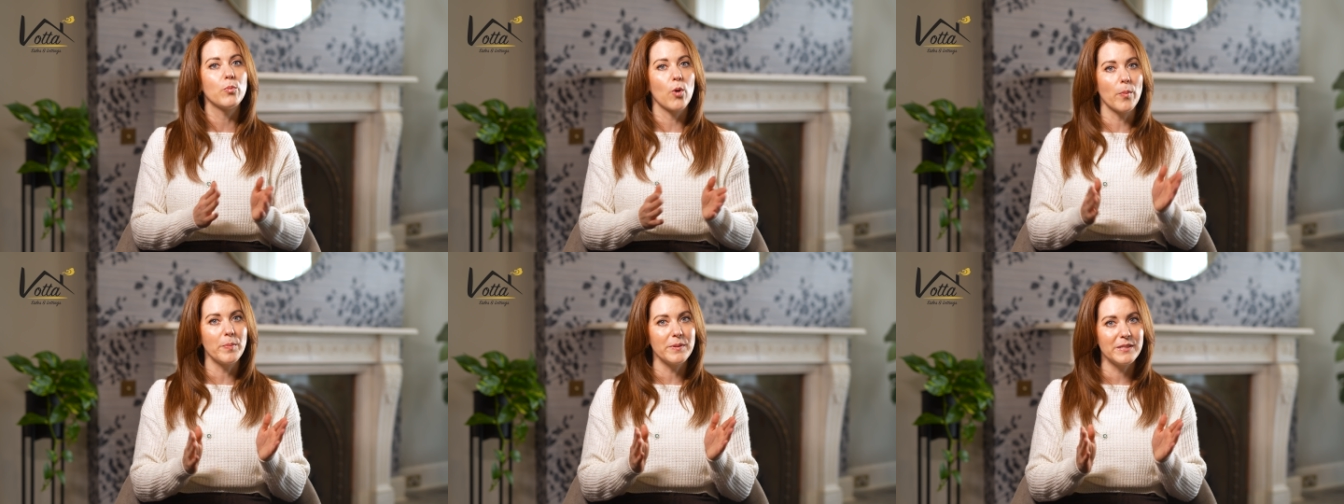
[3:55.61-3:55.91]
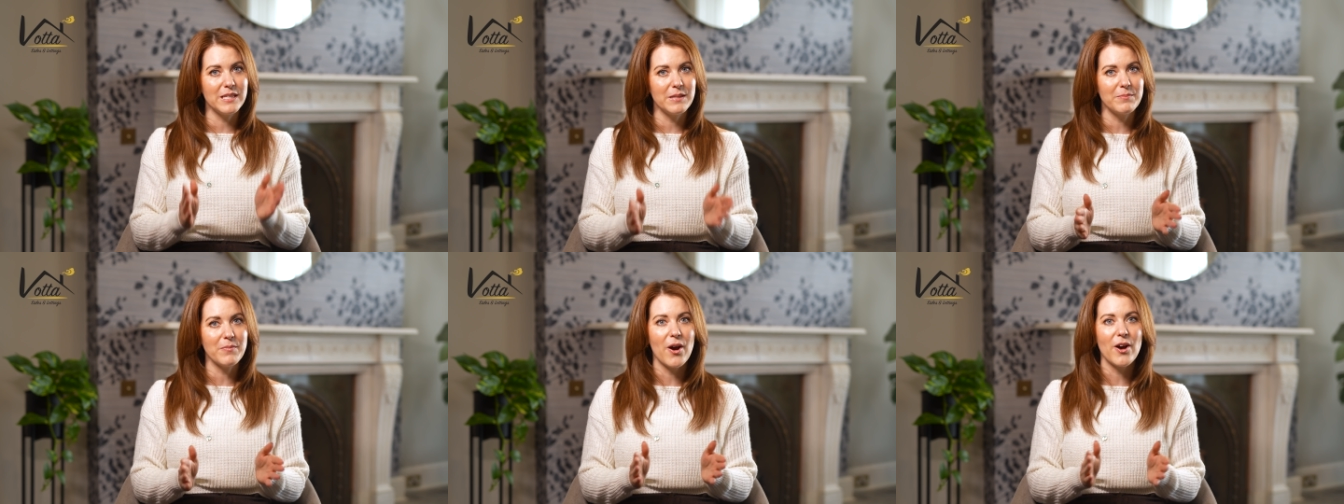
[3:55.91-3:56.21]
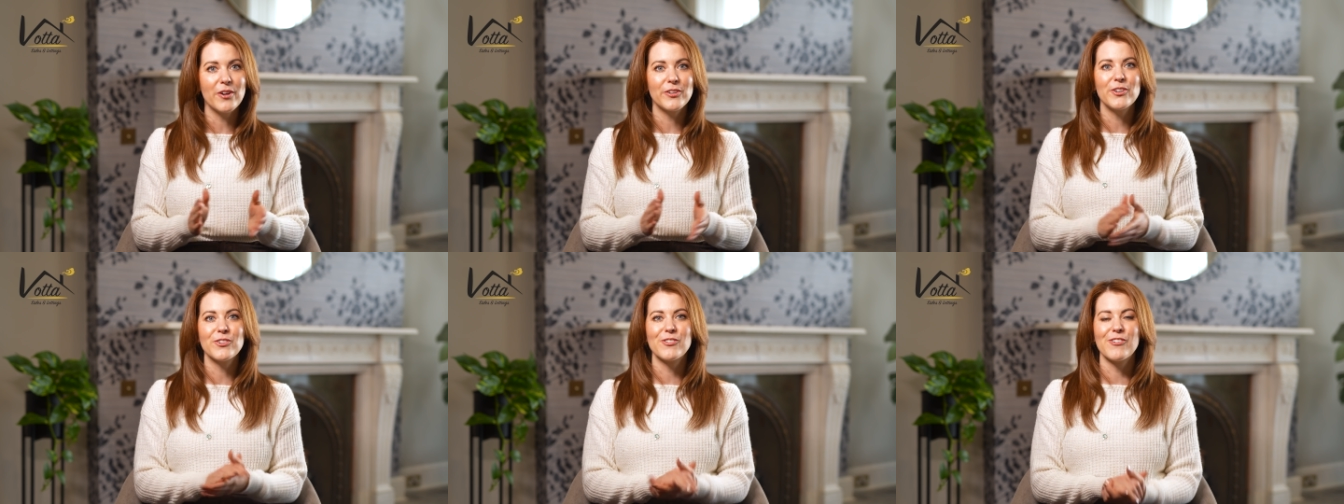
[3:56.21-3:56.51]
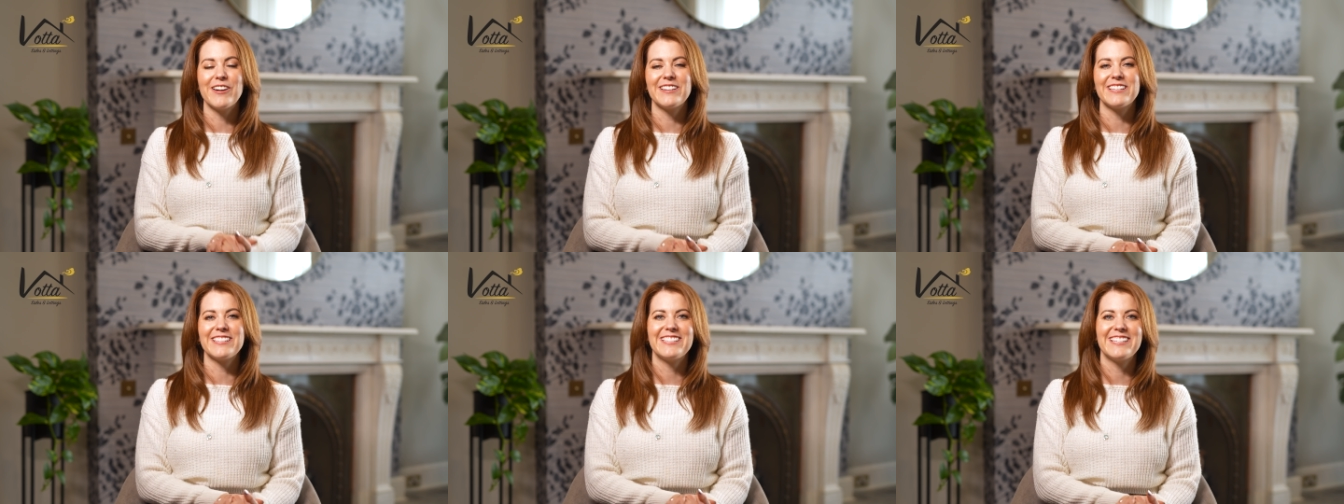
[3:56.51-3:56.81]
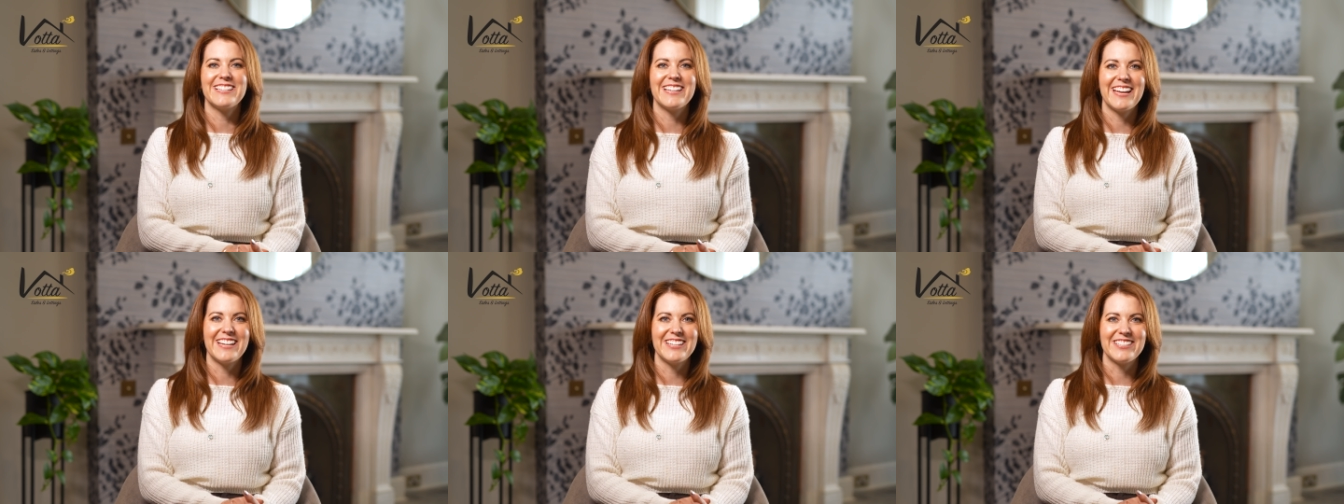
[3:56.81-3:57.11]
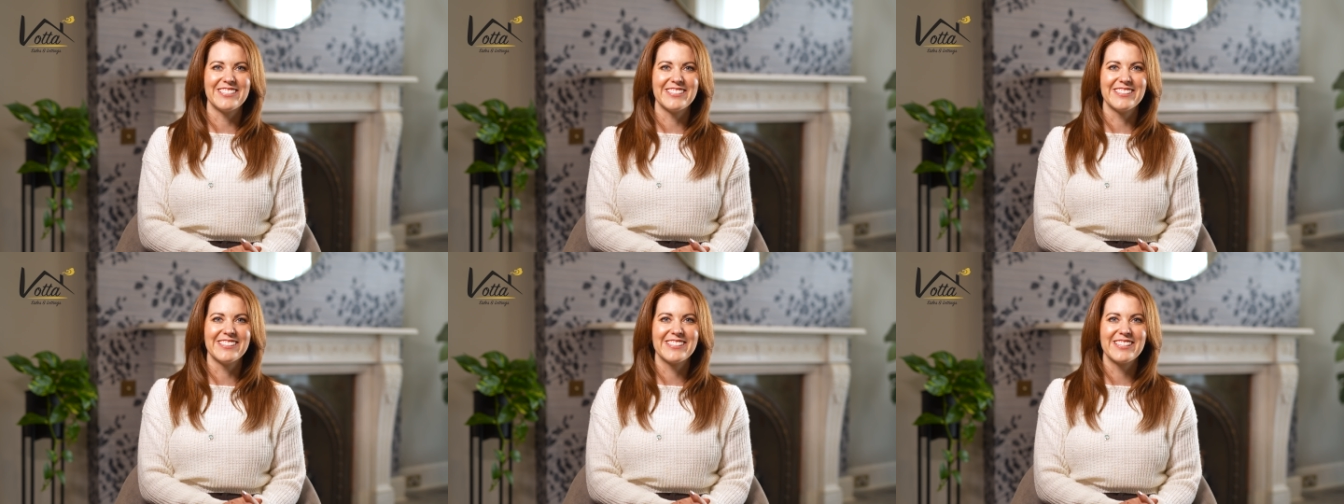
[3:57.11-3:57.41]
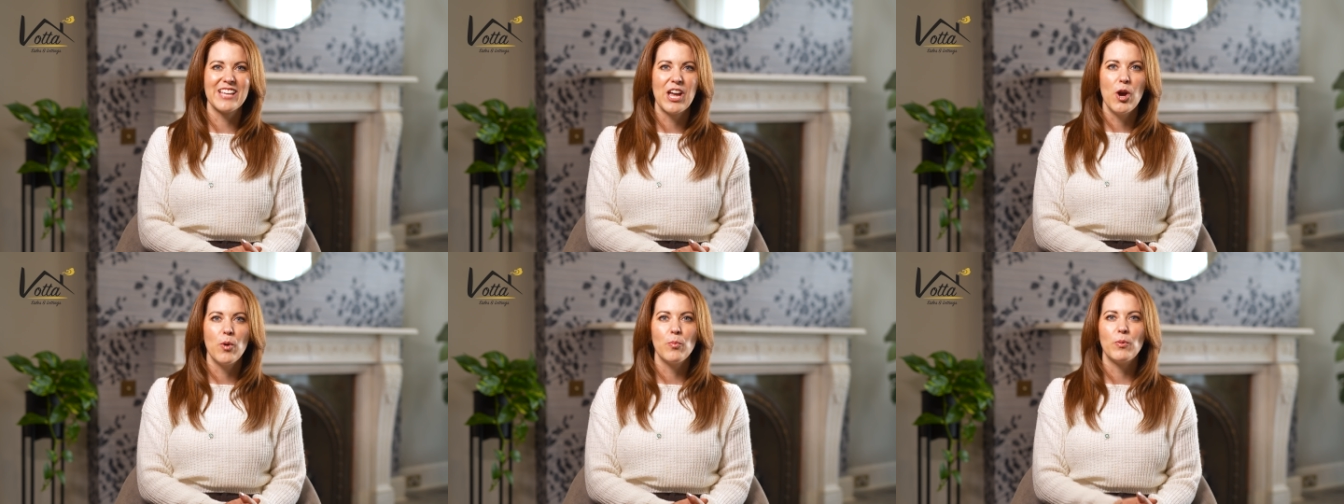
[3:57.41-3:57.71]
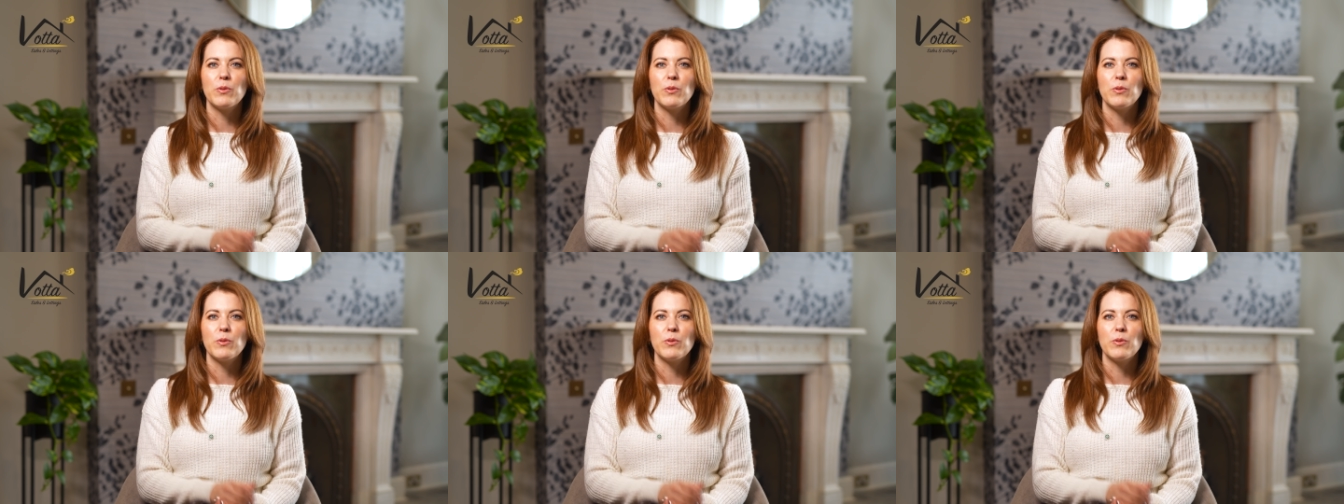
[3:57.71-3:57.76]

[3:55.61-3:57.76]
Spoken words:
Propertymark accredited agents